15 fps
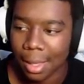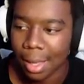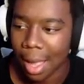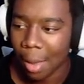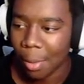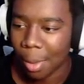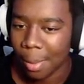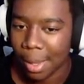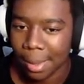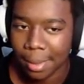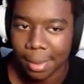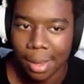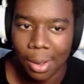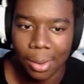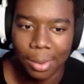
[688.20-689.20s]
I would be.
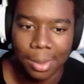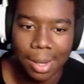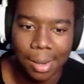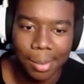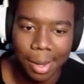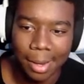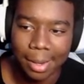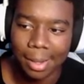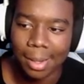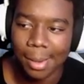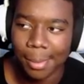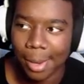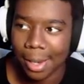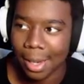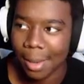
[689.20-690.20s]
Oh, never mind.
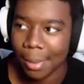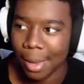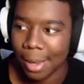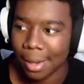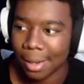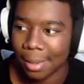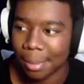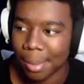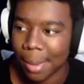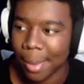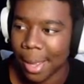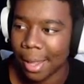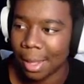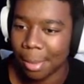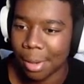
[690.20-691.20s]
Never mind. Never mind. My
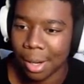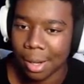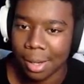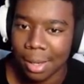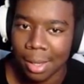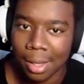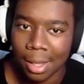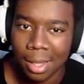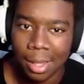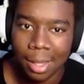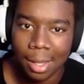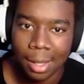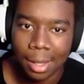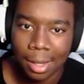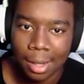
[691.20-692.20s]
bad, LeBron.
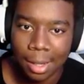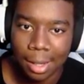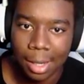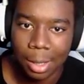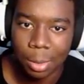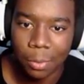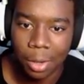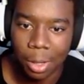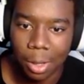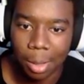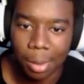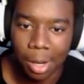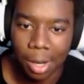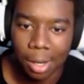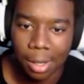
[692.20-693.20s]
This one for you,
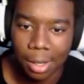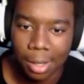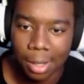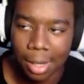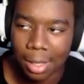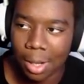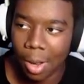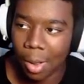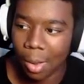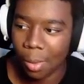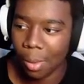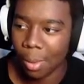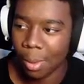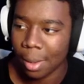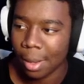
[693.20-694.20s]
LeBron. Let's go.
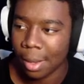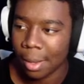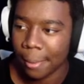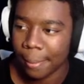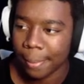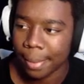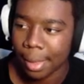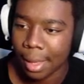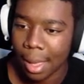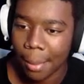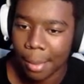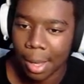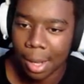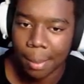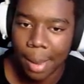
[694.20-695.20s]

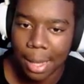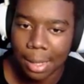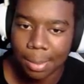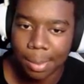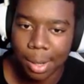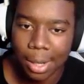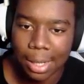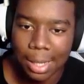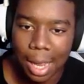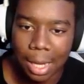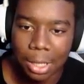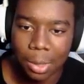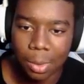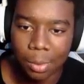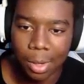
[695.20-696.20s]
I'm good at basketball. This is how I
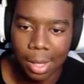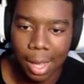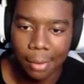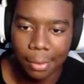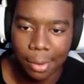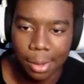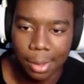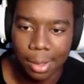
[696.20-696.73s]
shoot in life.